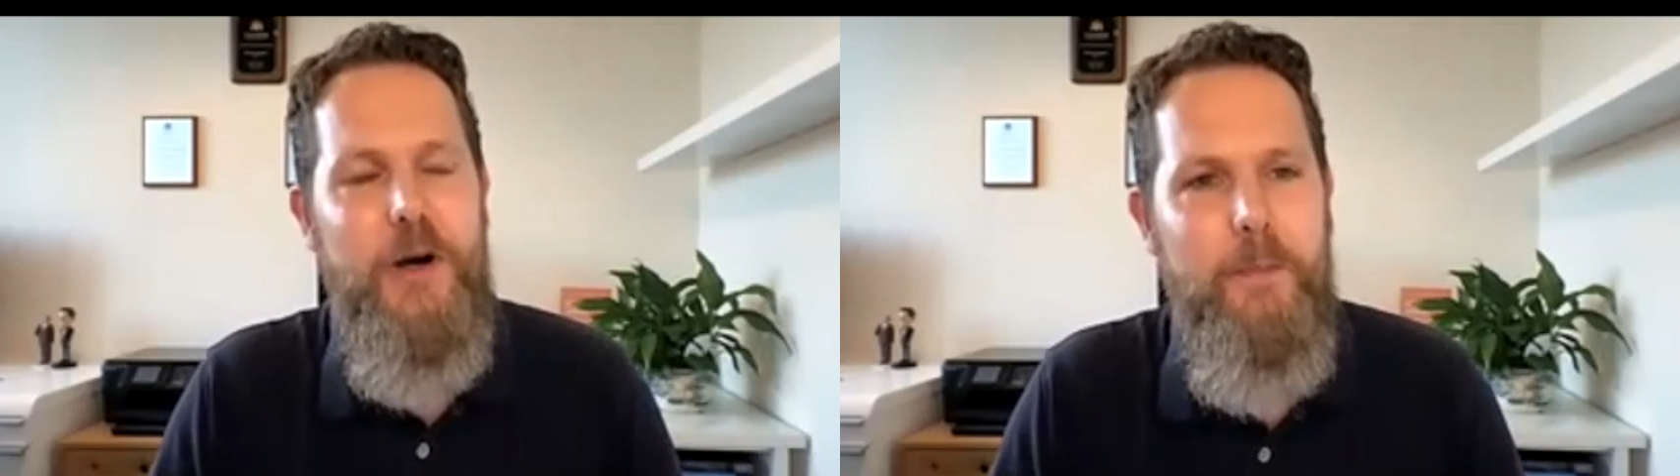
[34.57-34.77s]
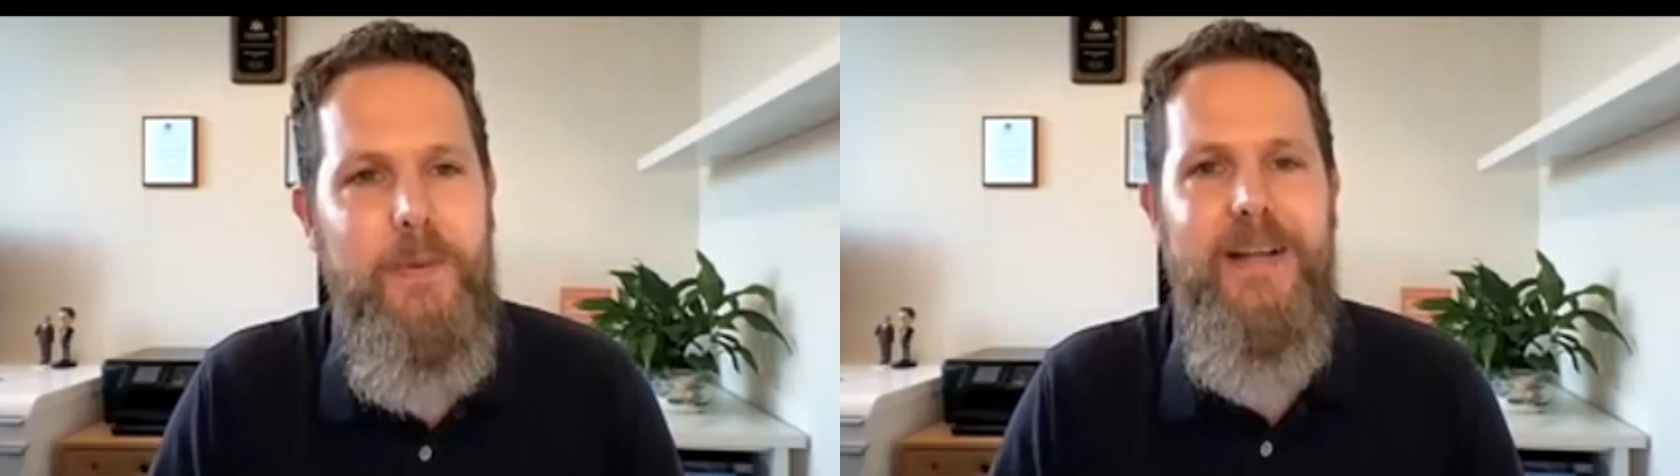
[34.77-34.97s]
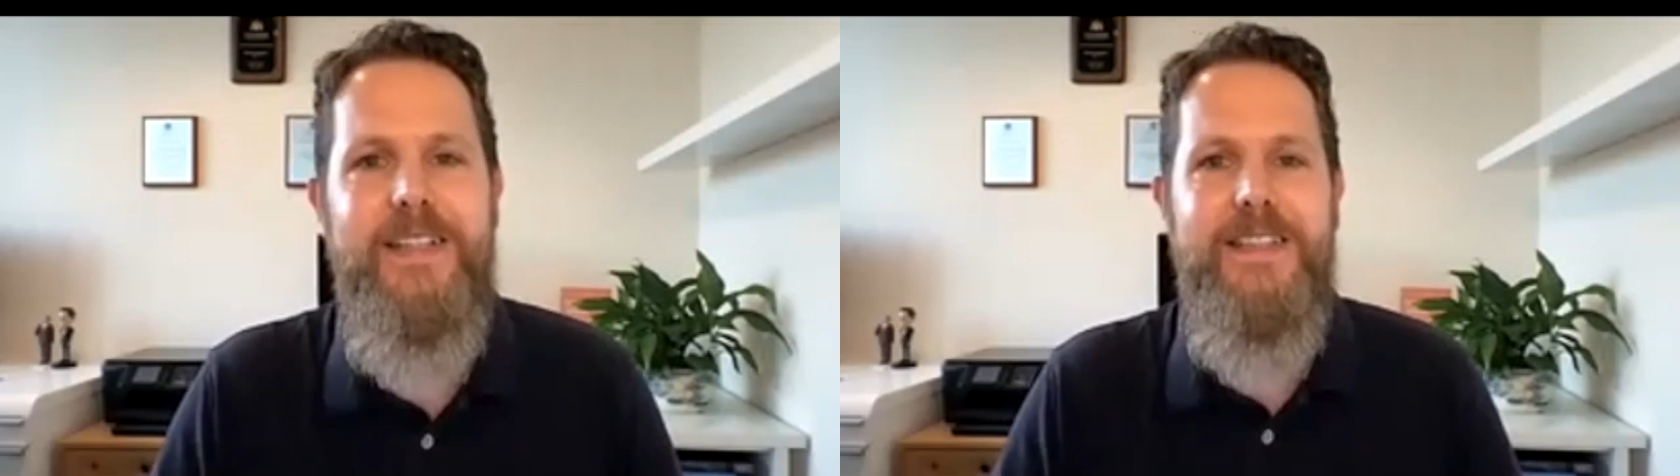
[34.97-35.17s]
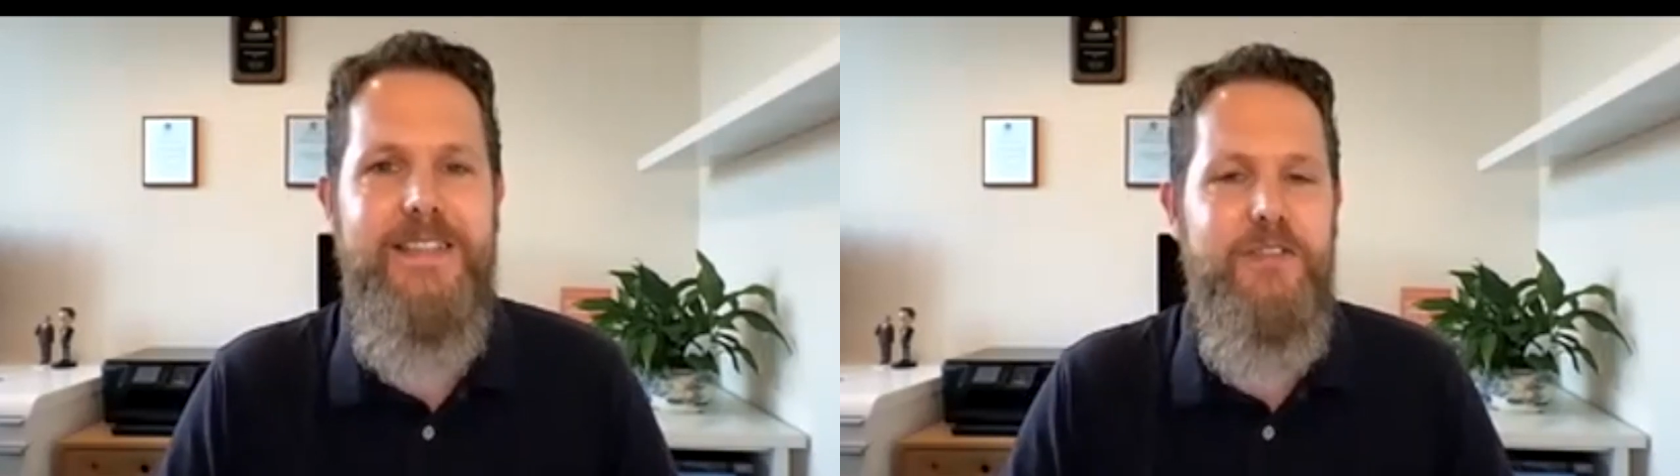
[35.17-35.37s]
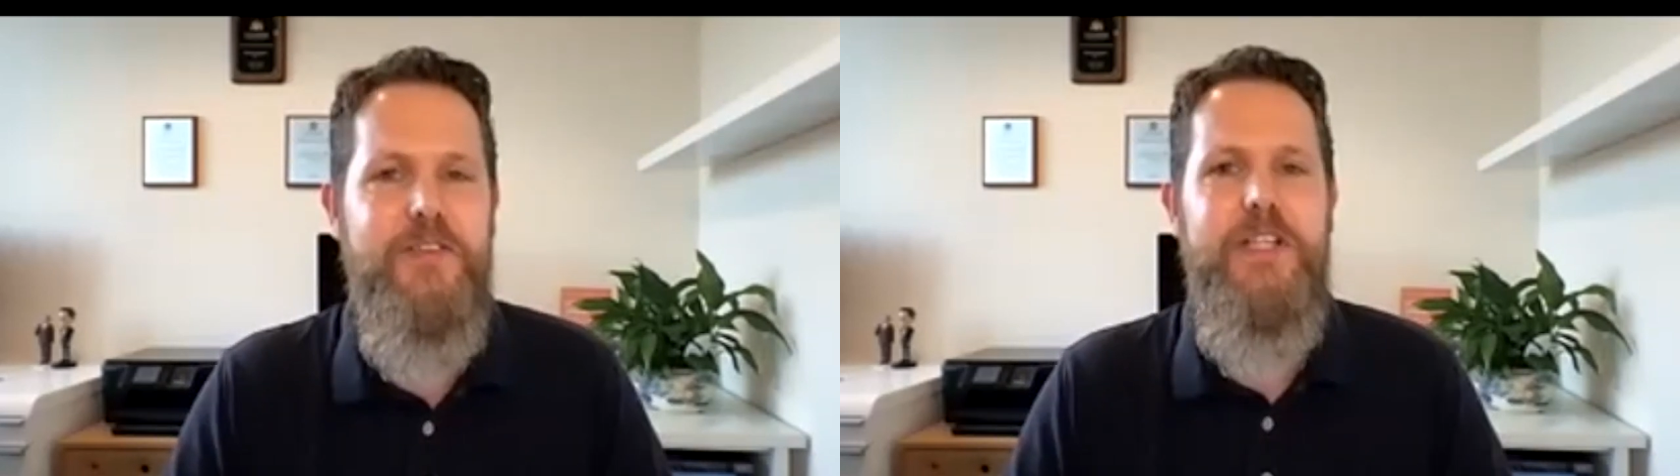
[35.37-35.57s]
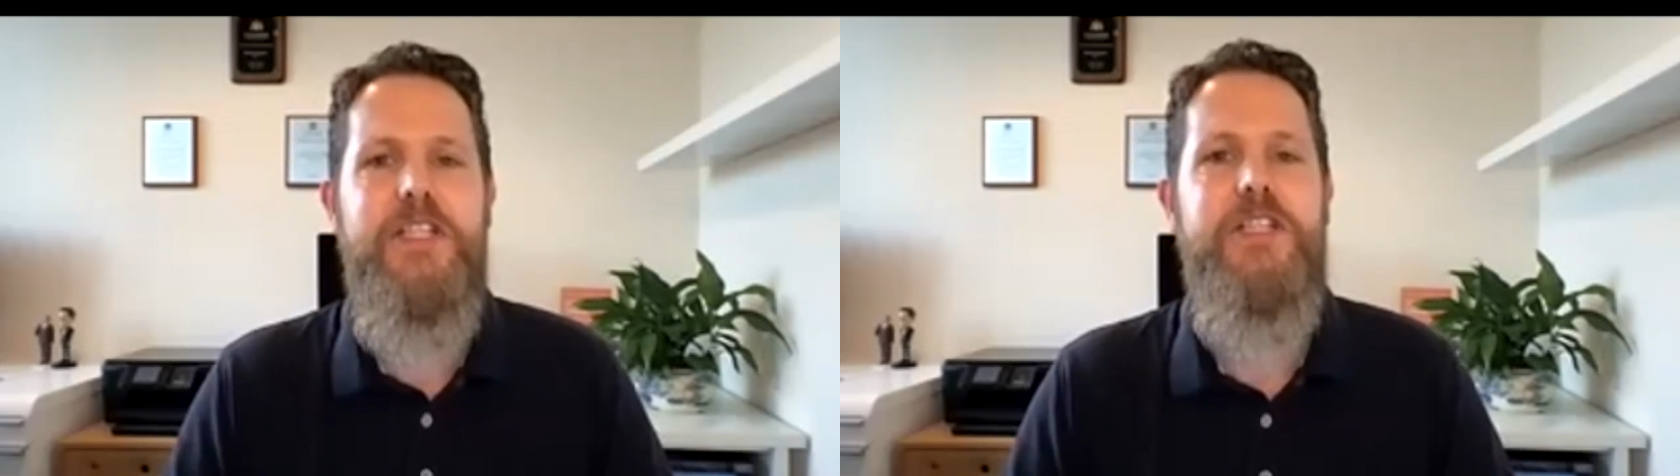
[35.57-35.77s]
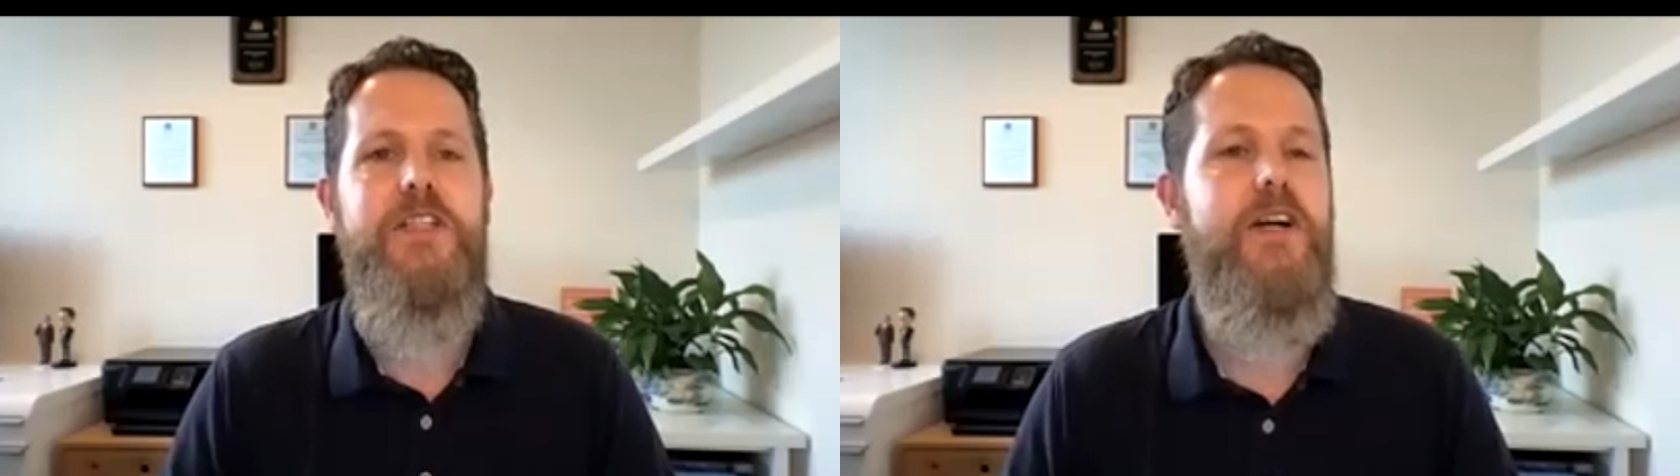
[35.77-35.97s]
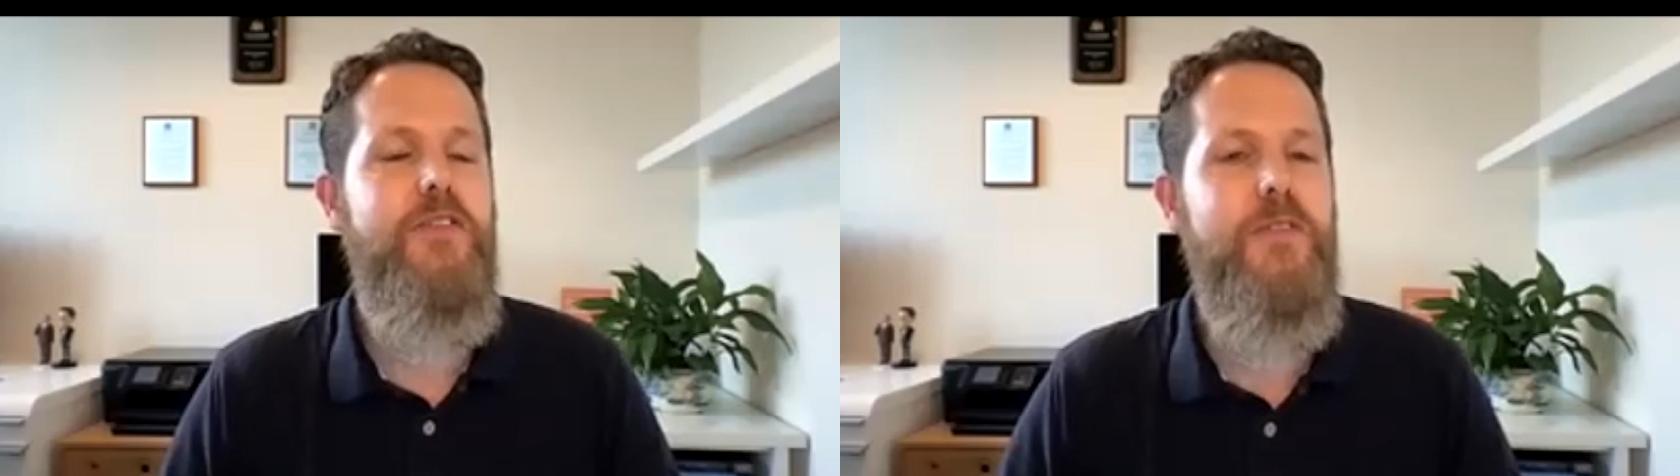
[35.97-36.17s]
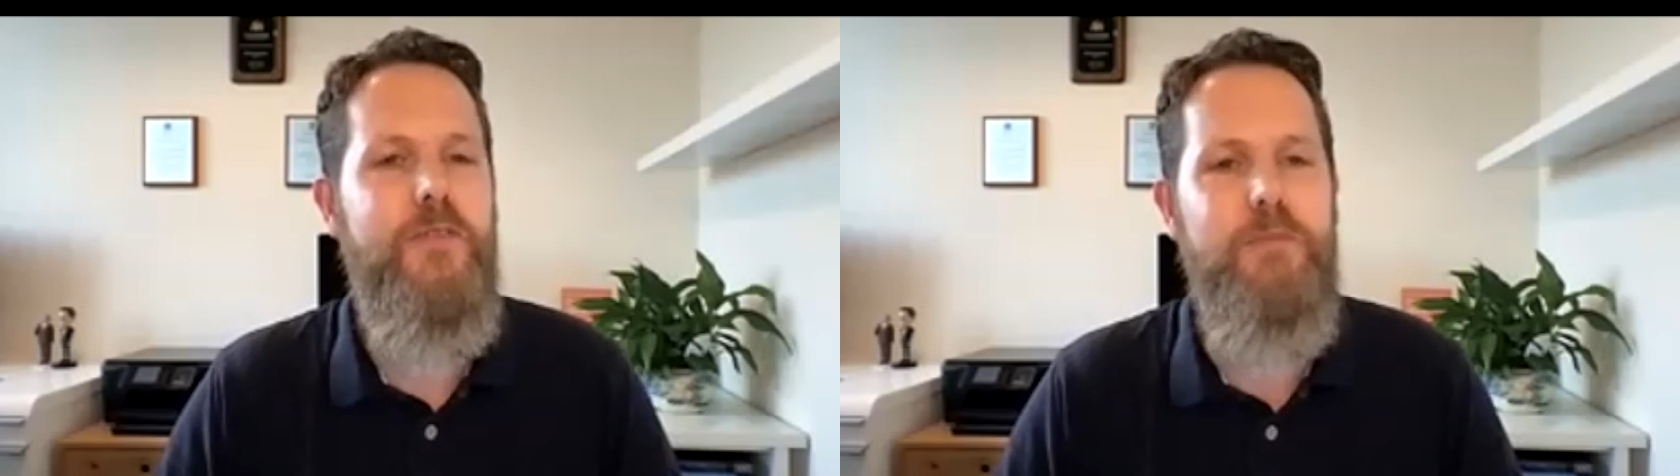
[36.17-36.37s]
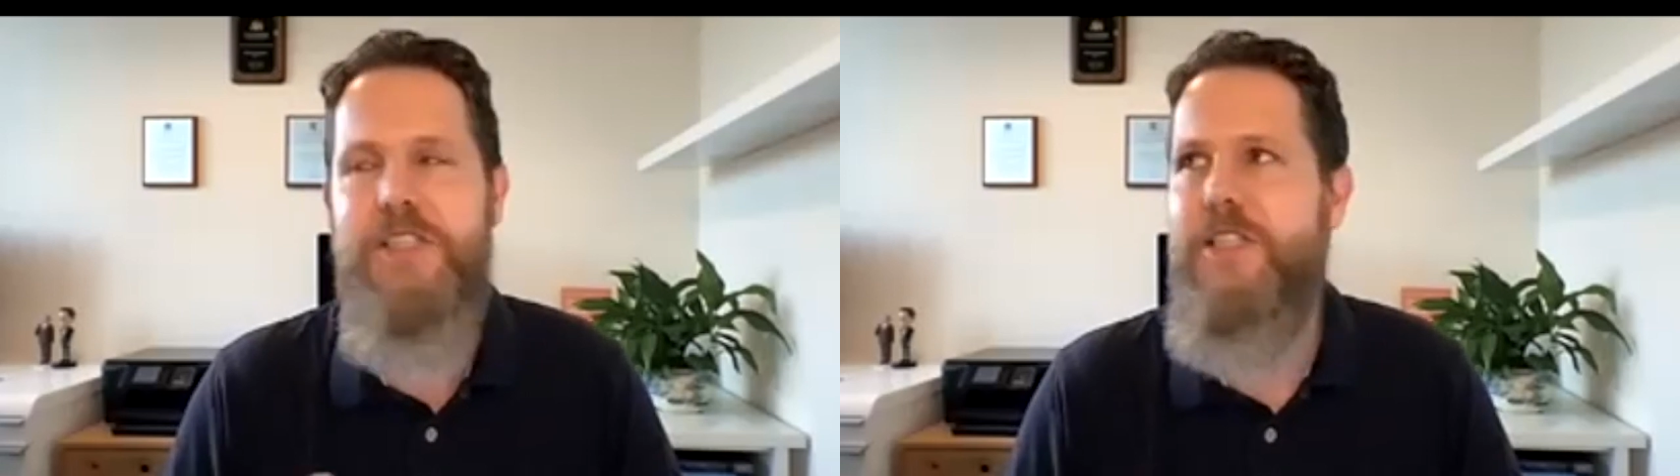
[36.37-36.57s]
unpack this definition, there are
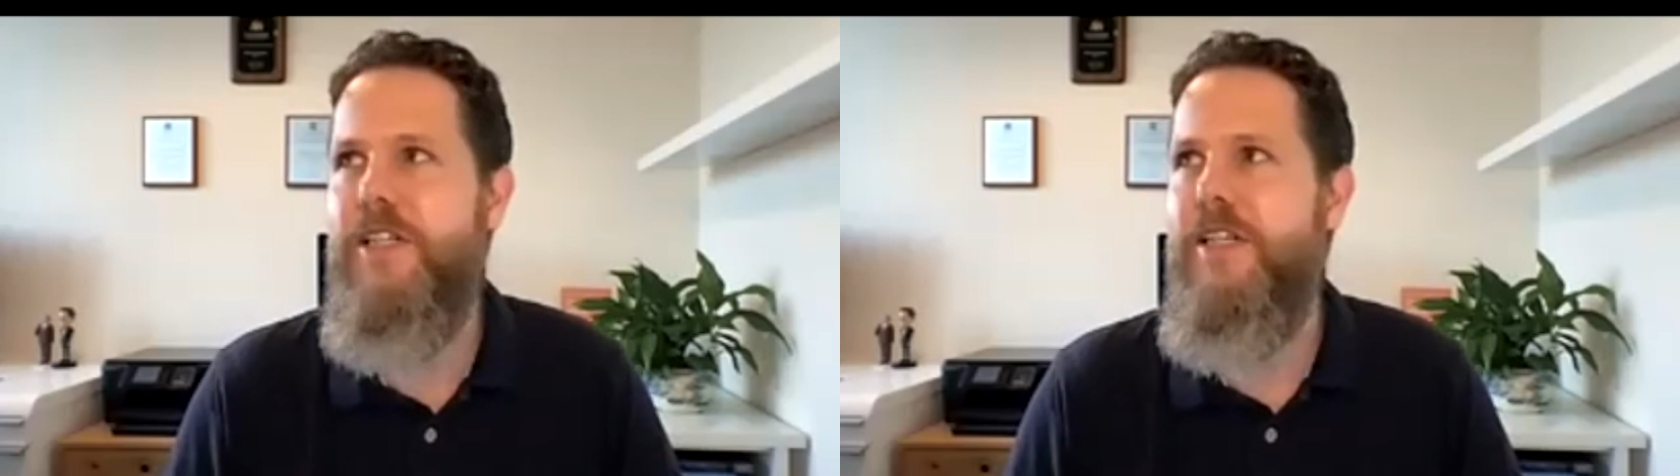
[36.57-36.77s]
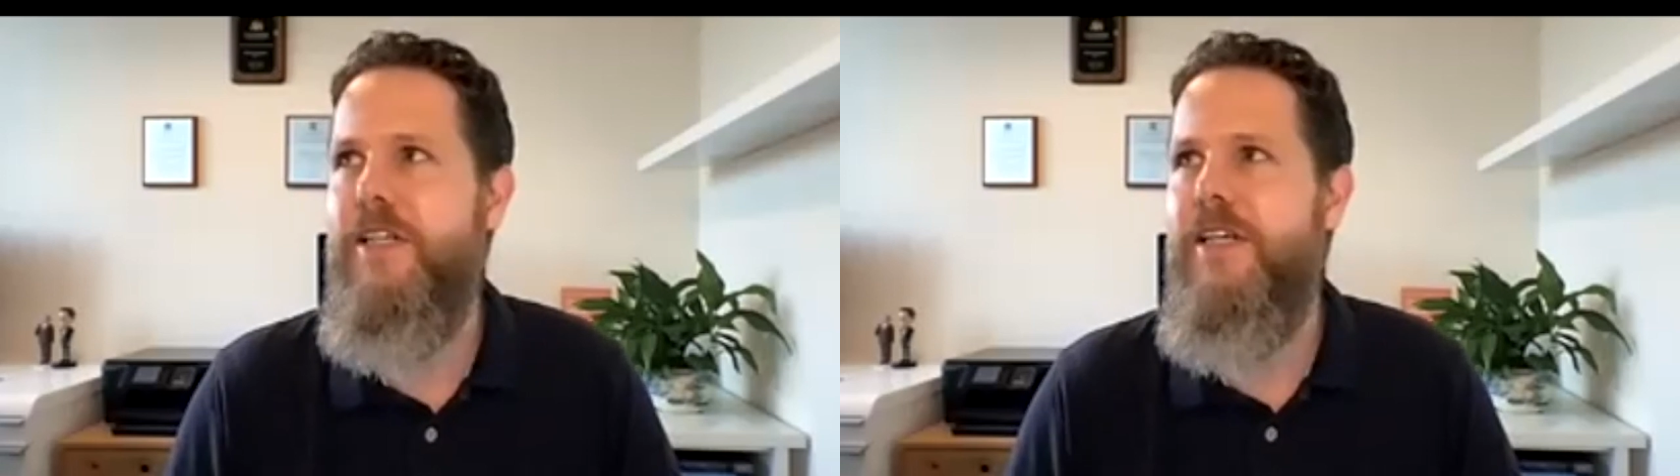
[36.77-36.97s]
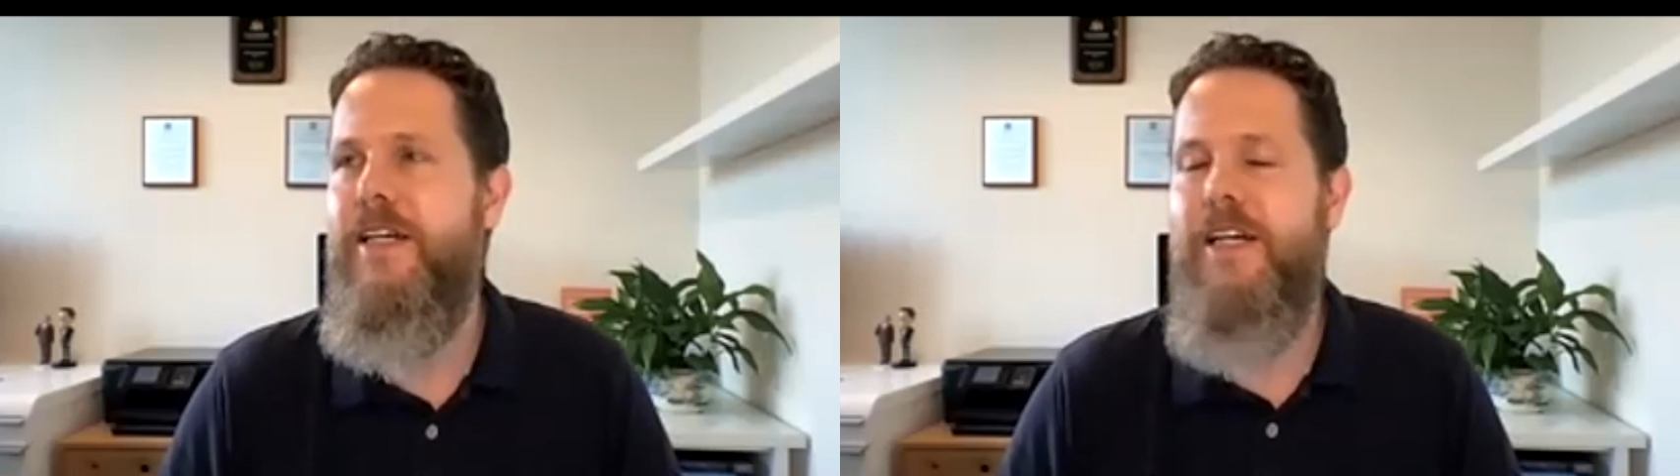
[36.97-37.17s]
basically,